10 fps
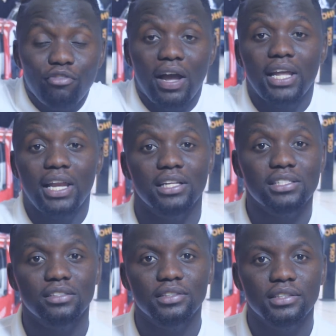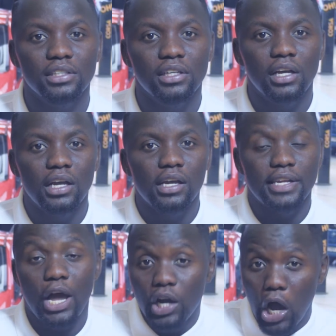finance?
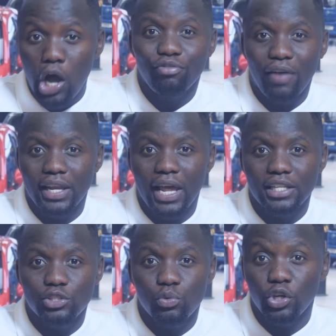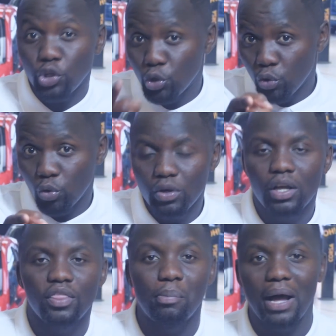Now, car finance is when you,
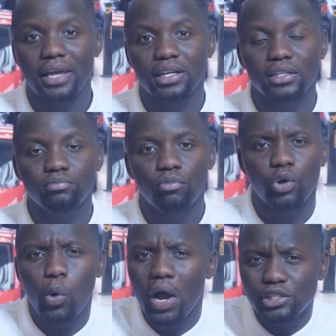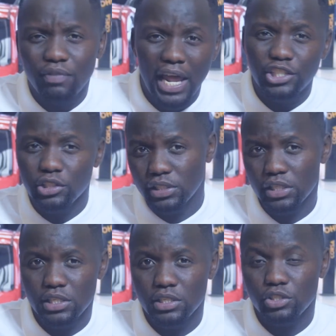the buyer, requires financial
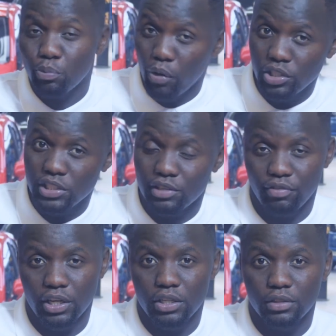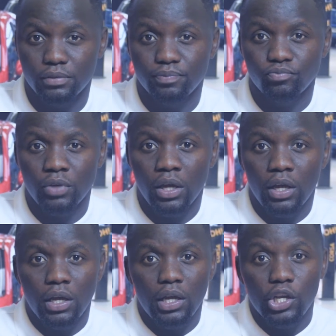assistance to purchase a vehicle.
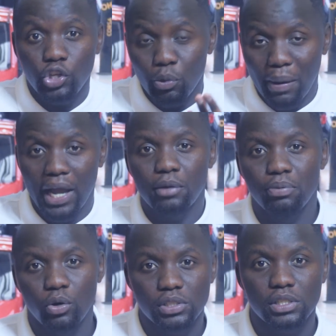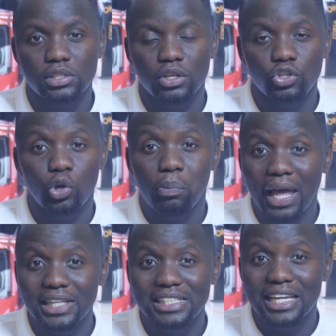In your buying process, you
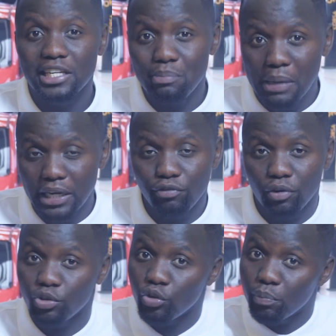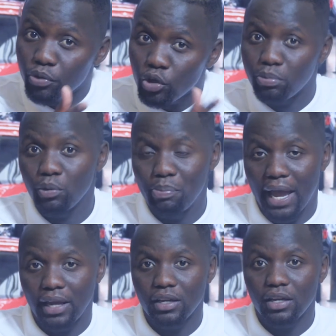apply to lend money from a reputable
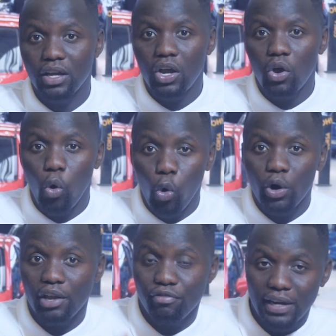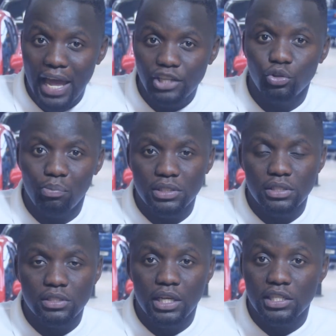bank or a financial
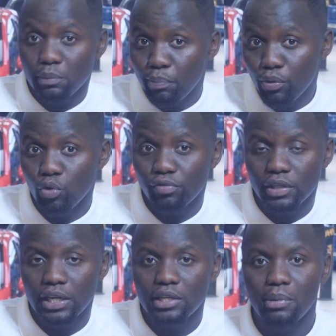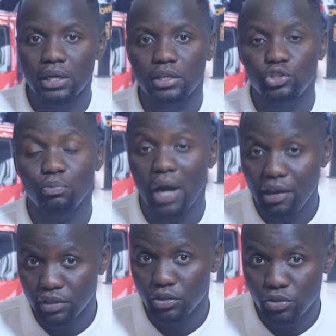business that is approved to lend money to
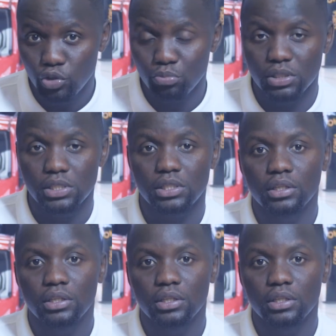private consumers.